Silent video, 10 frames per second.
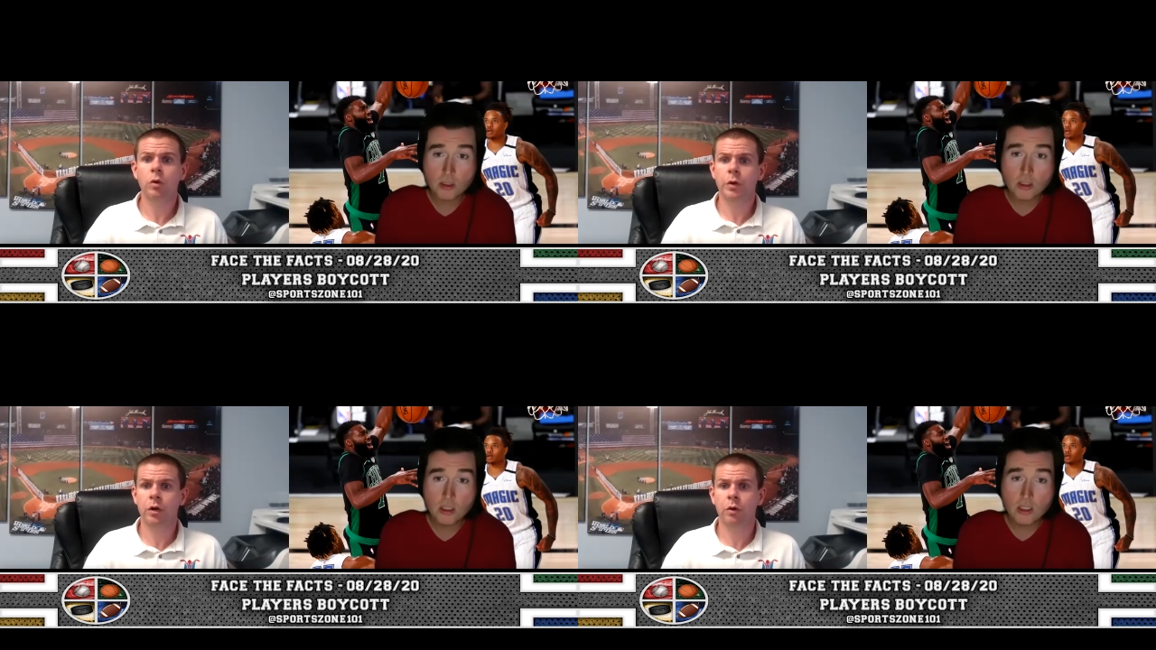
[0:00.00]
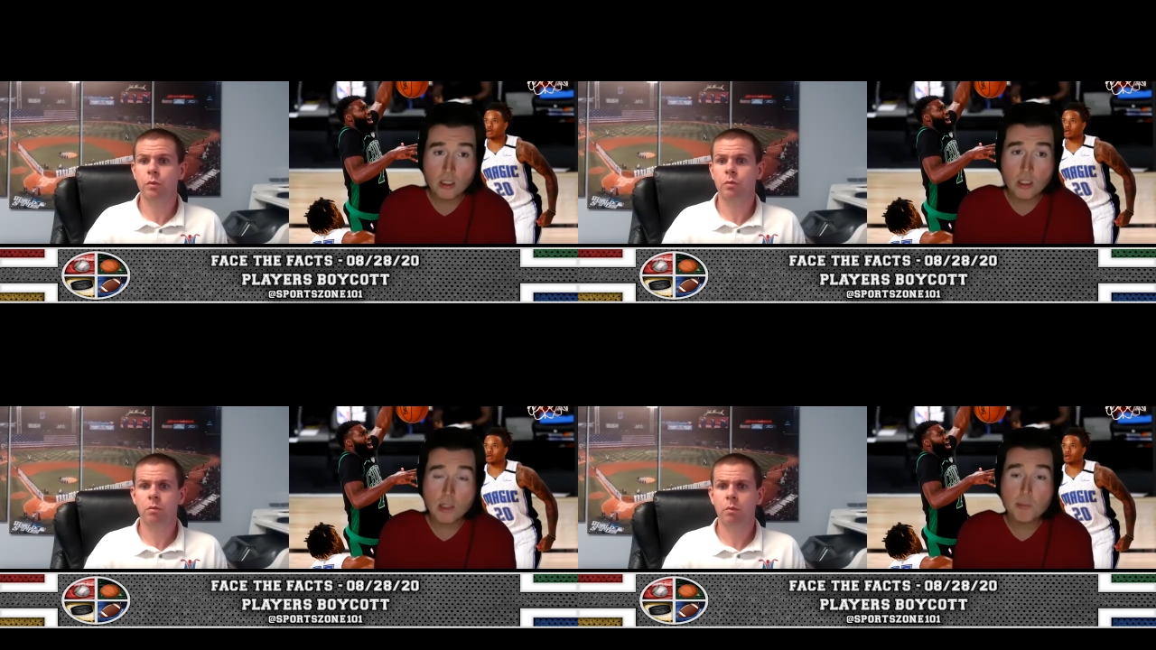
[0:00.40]
Speaker 1: No, we
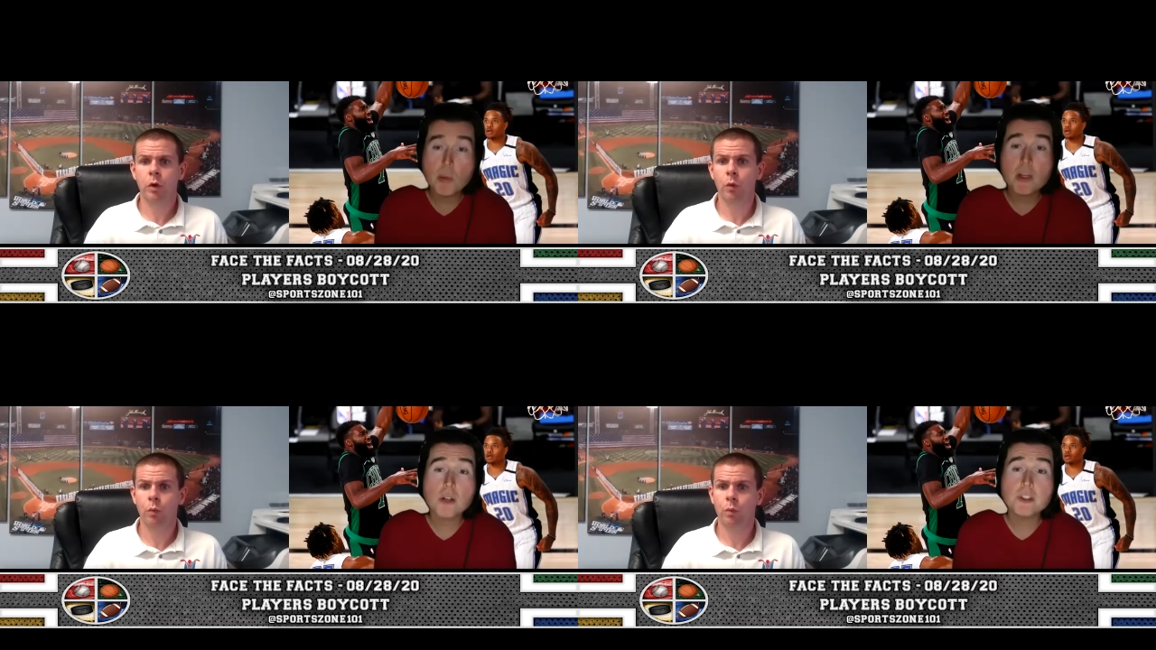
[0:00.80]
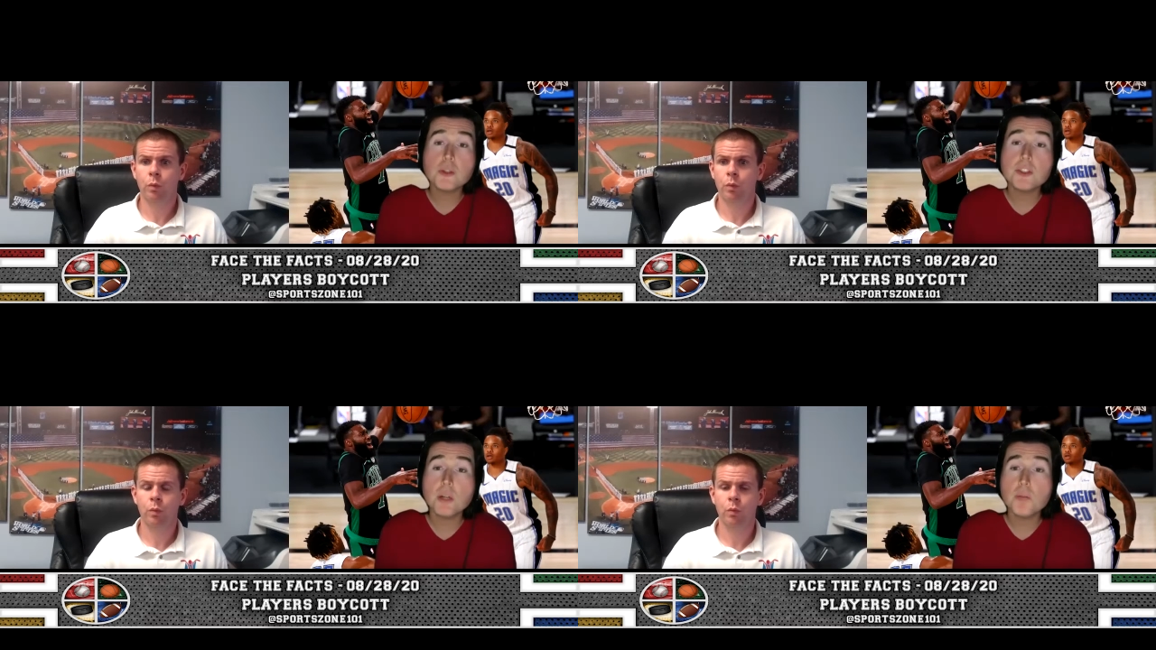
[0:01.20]
don't. But we also
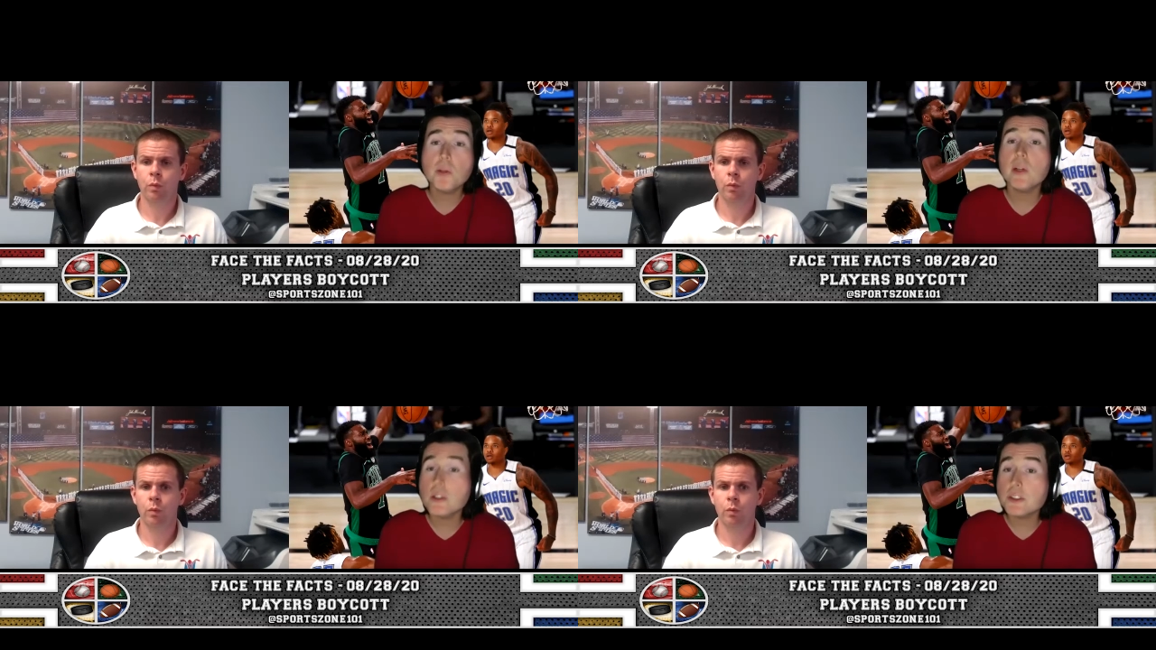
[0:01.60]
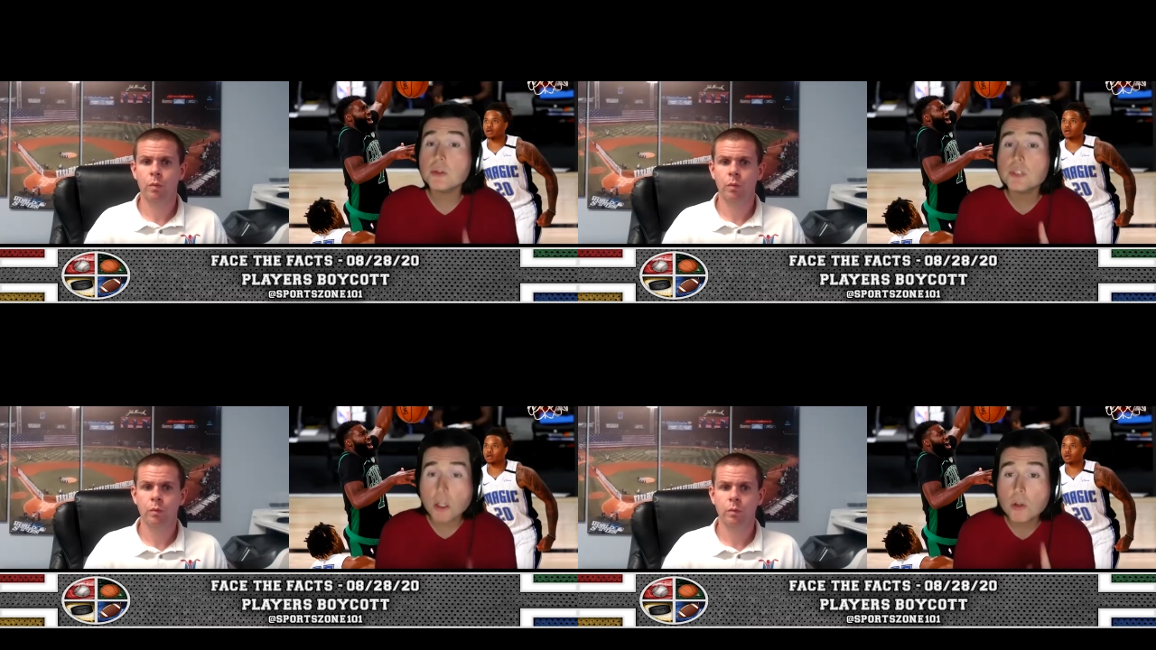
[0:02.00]
don't. But we also
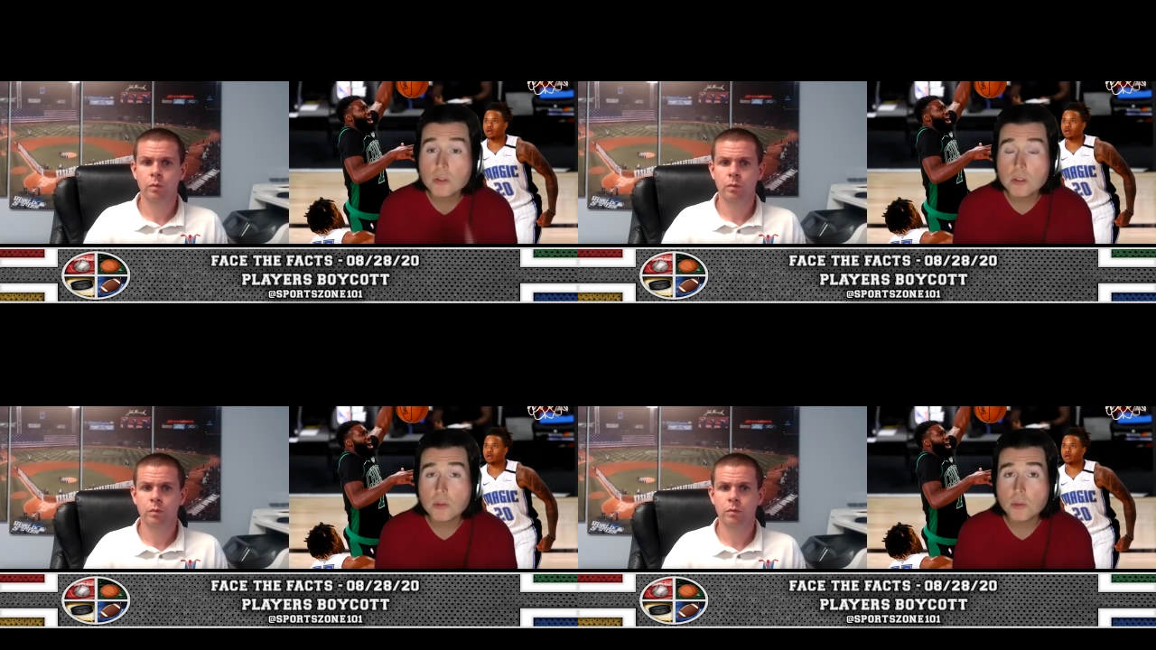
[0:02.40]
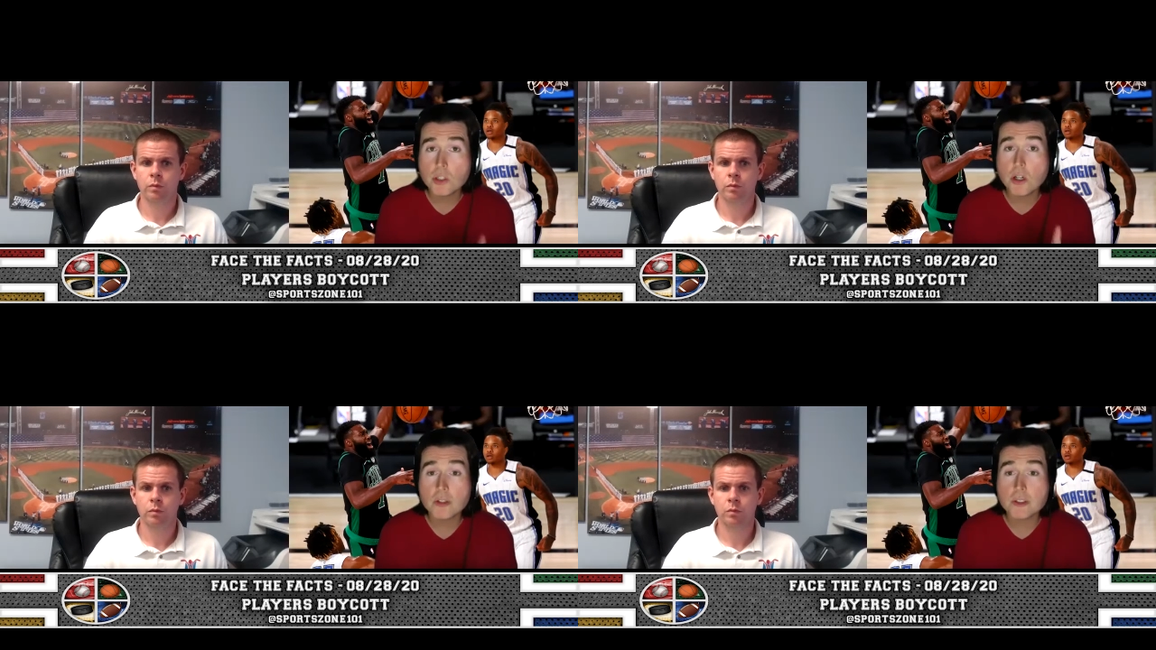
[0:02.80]
don't.
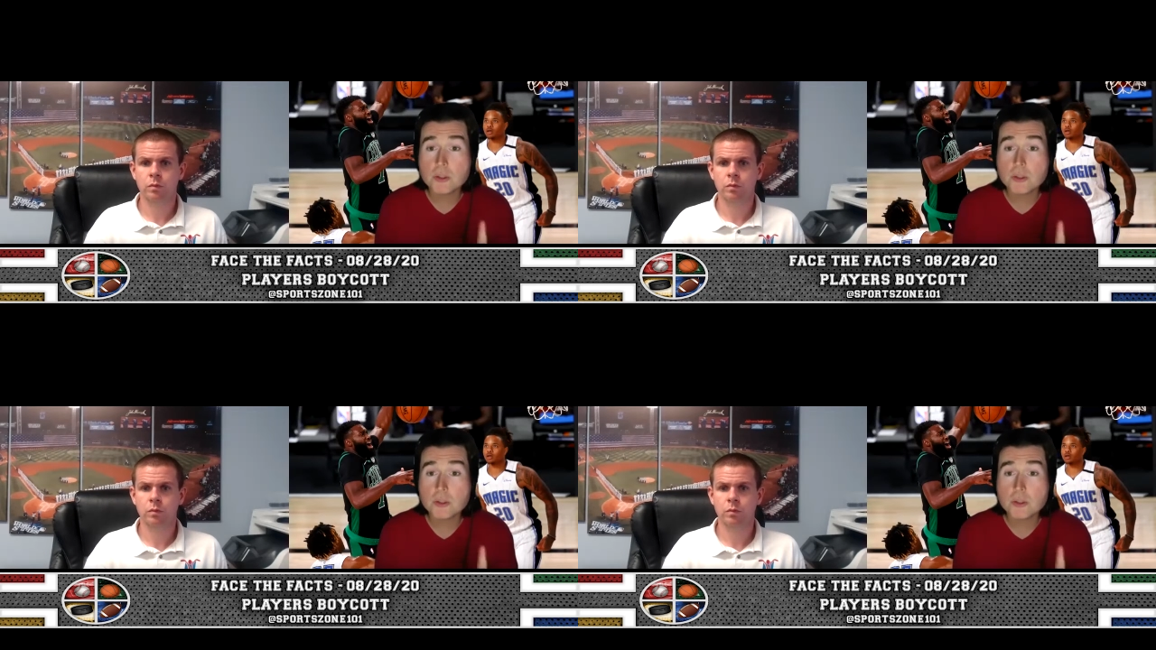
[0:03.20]
We're also